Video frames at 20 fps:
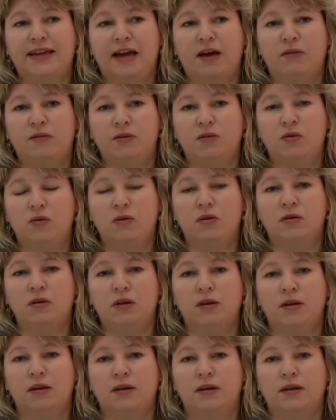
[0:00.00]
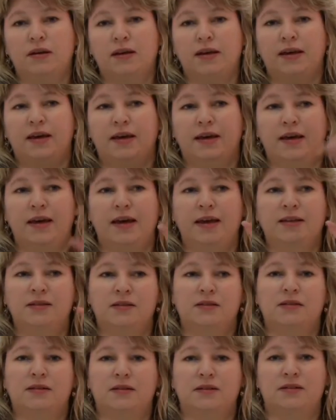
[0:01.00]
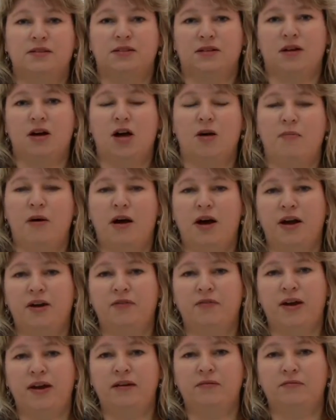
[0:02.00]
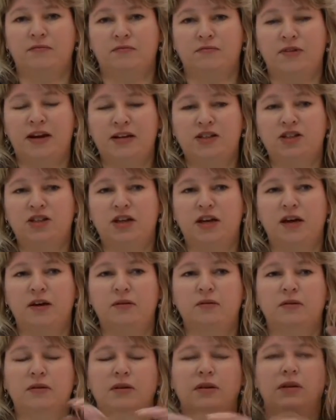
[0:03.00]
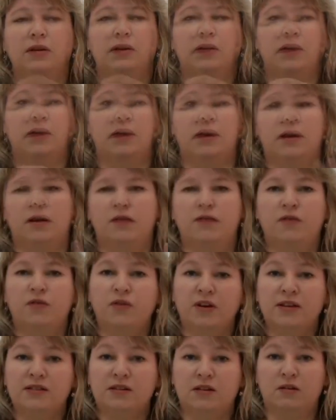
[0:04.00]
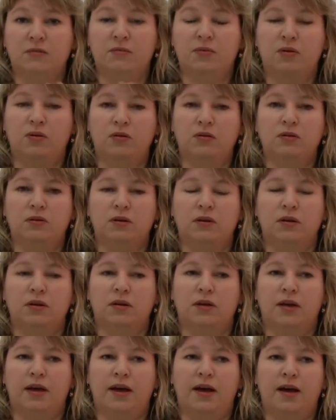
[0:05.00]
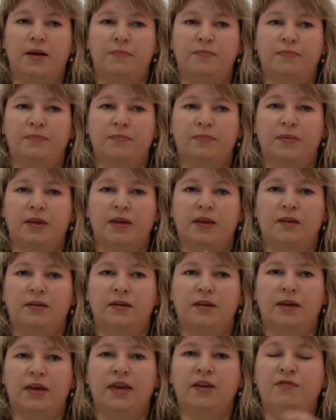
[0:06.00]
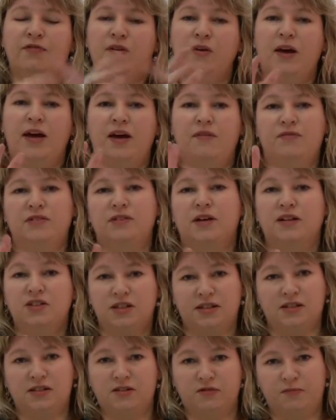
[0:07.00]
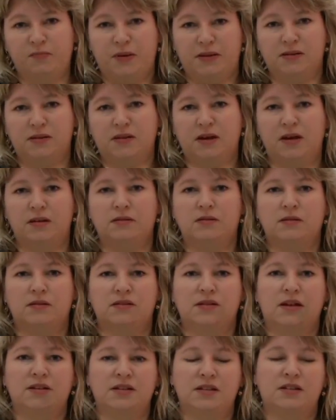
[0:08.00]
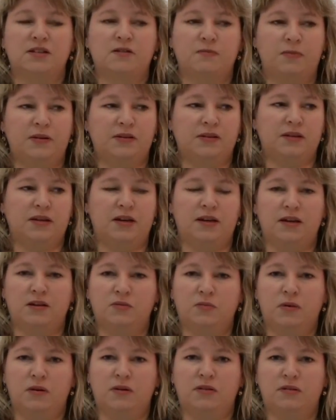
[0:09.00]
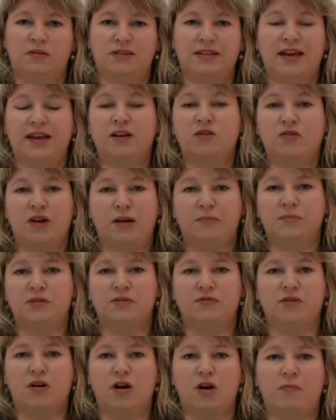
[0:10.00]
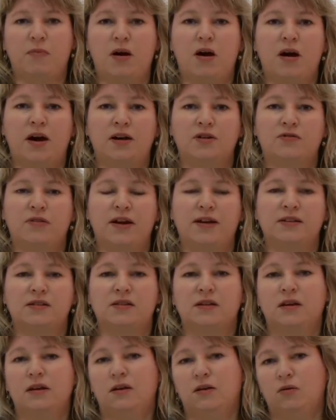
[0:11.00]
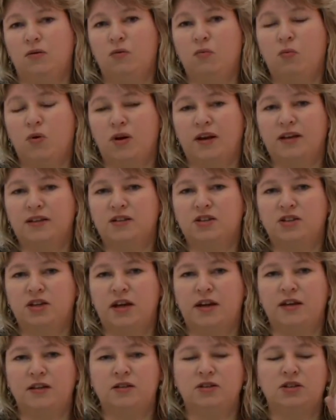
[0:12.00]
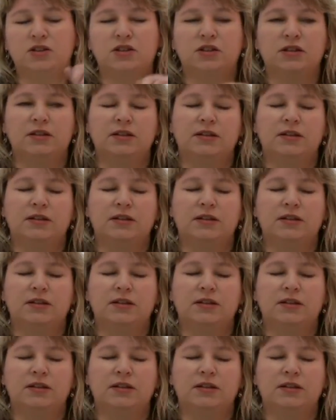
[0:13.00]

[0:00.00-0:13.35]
out your insulin to carbohydrate ratio. For example, if you have a digestive biscuit is worth 10 grams of carbohydrate or one exchange.